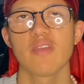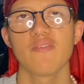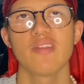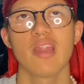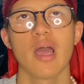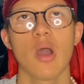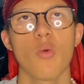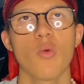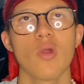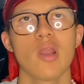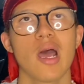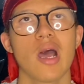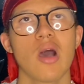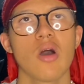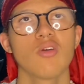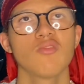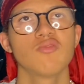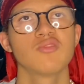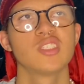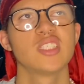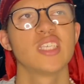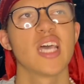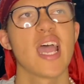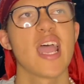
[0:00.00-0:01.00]
it that one out of
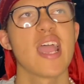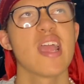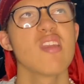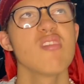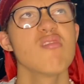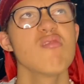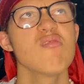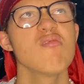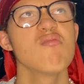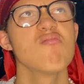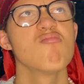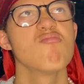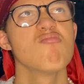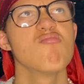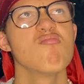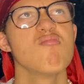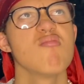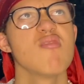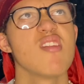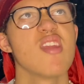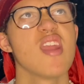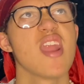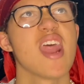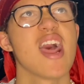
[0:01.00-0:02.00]
10.
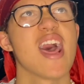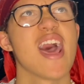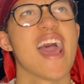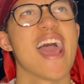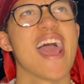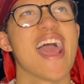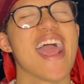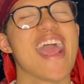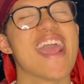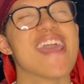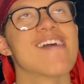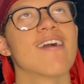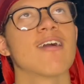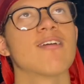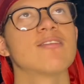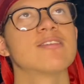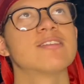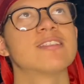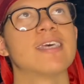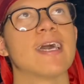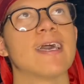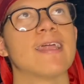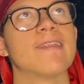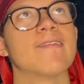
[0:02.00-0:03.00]
8 out of
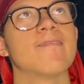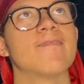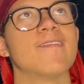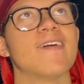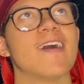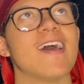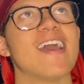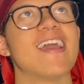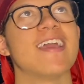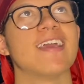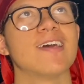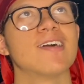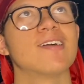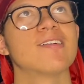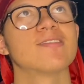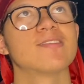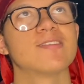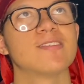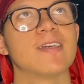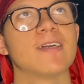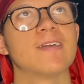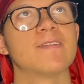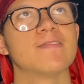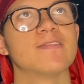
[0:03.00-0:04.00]
10.
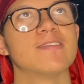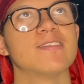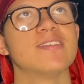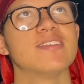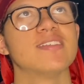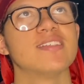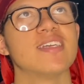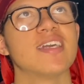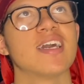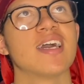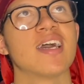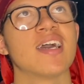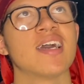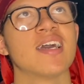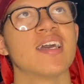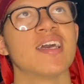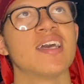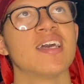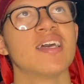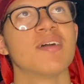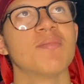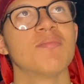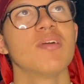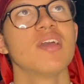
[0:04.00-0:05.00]
Yeah.
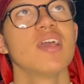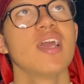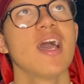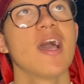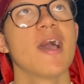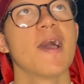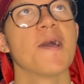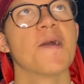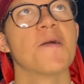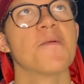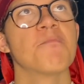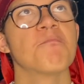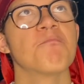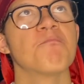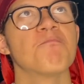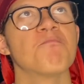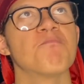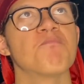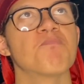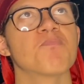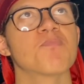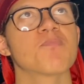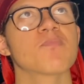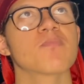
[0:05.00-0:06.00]
But yeah,
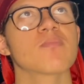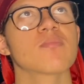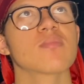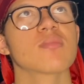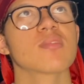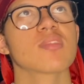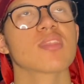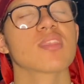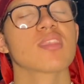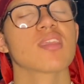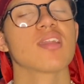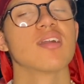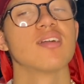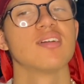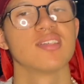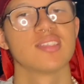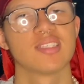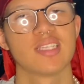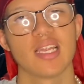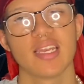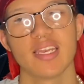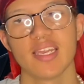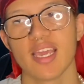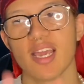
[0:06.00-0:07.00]

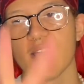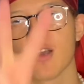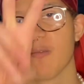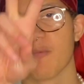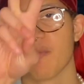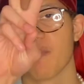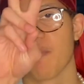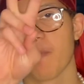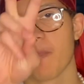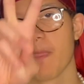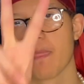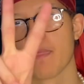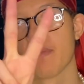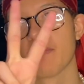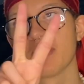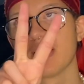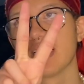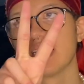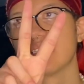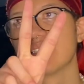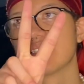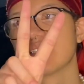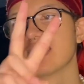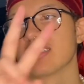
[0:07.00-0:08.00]
Spendy out.
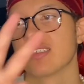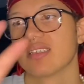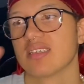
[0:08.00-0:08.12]
Peace.